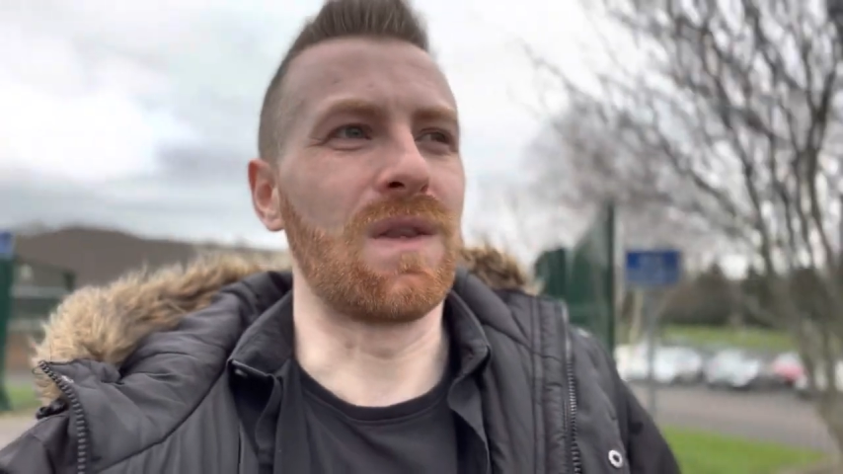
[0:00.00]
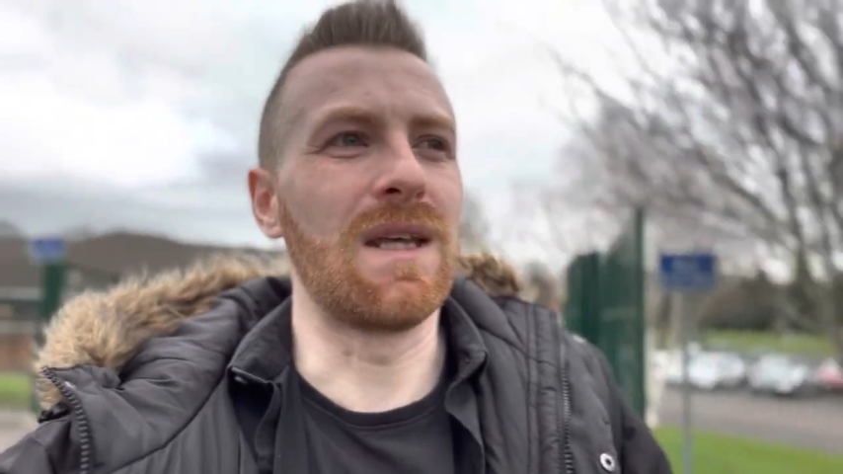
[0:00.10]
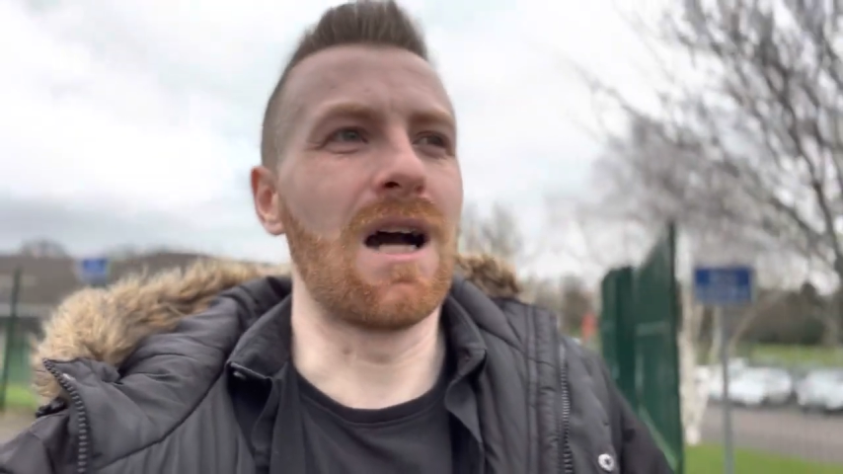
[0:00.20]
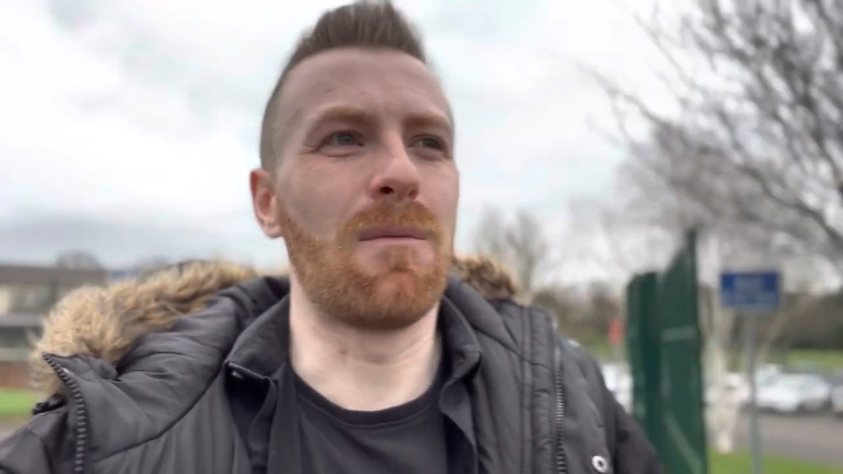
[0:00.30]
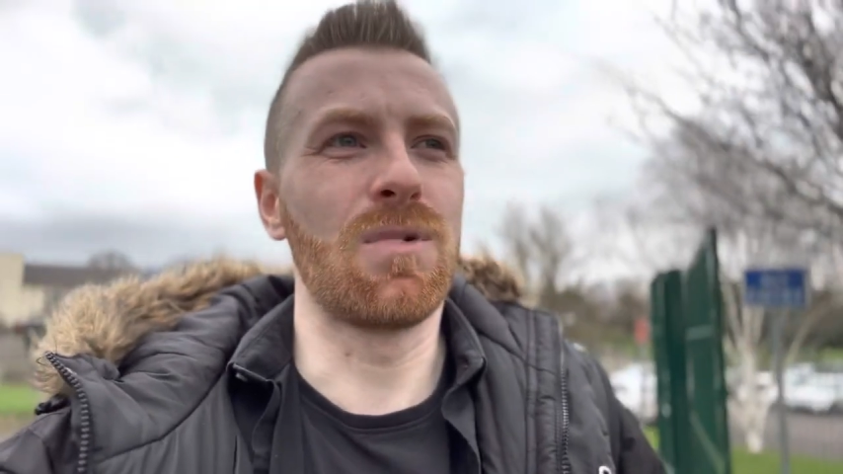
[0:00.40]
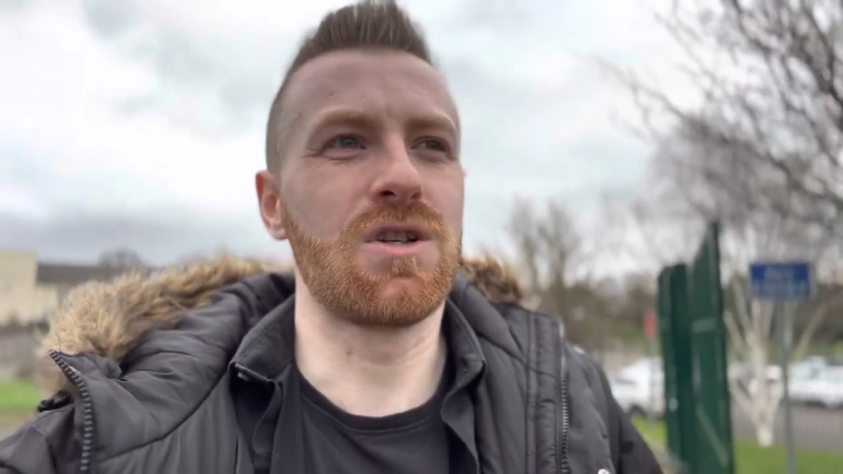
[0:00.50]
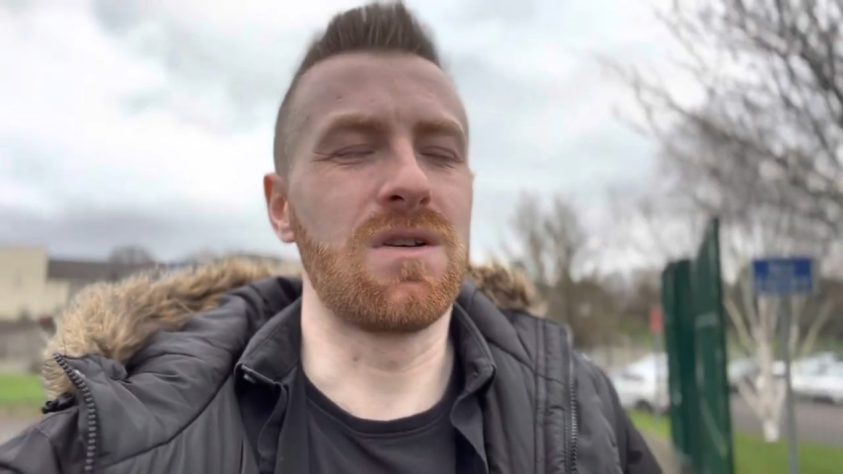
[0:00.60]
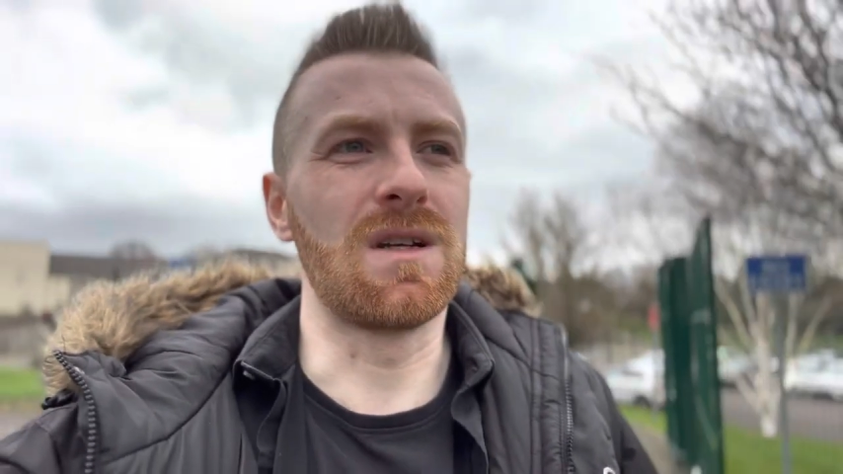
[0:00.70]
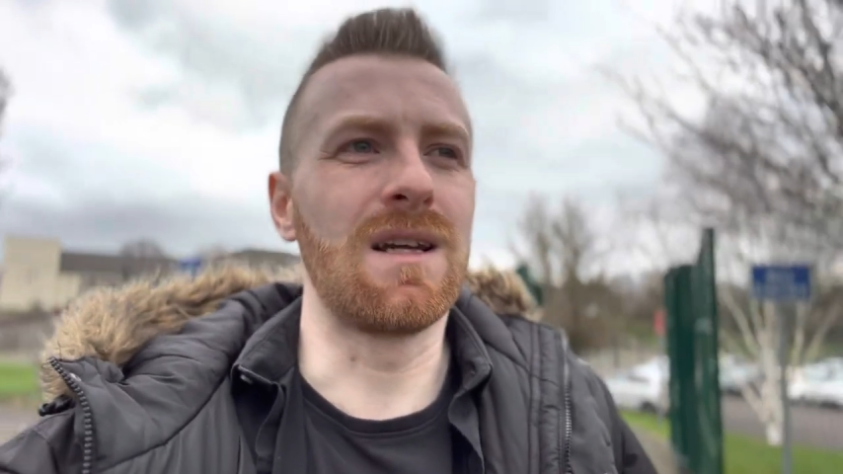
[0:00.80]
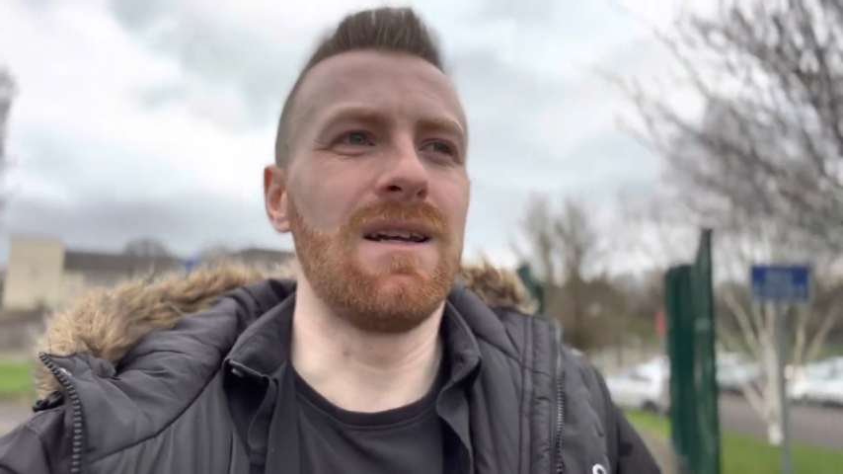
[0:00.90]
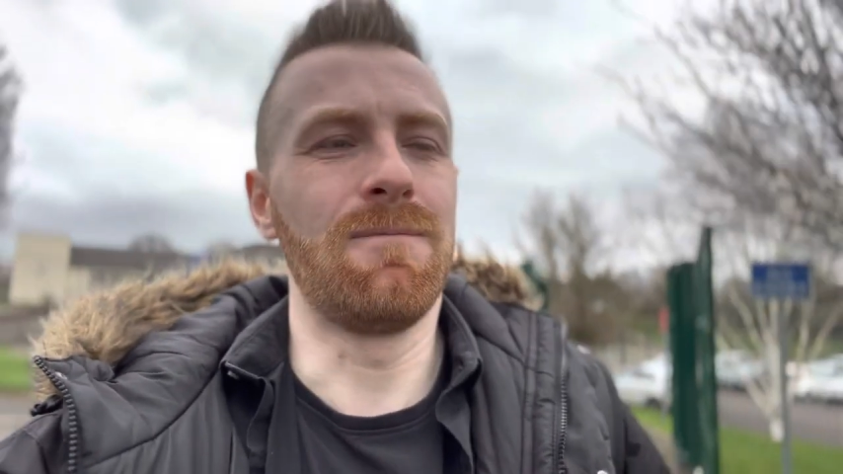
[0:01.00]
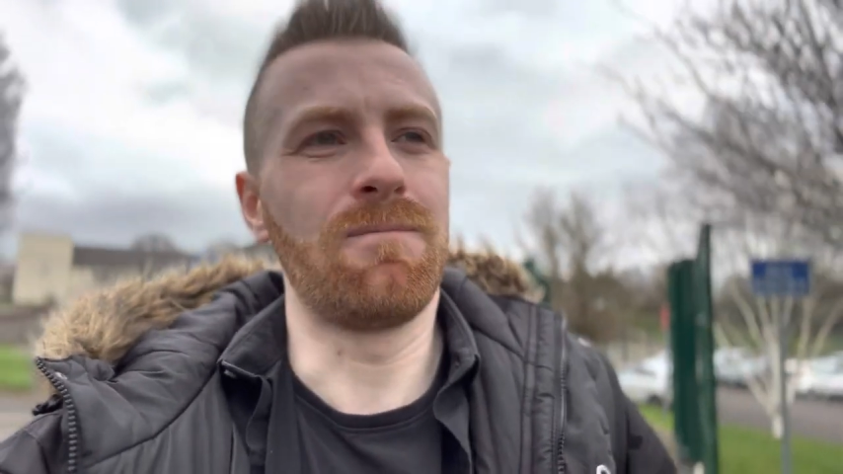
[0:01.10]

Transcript: the opportunity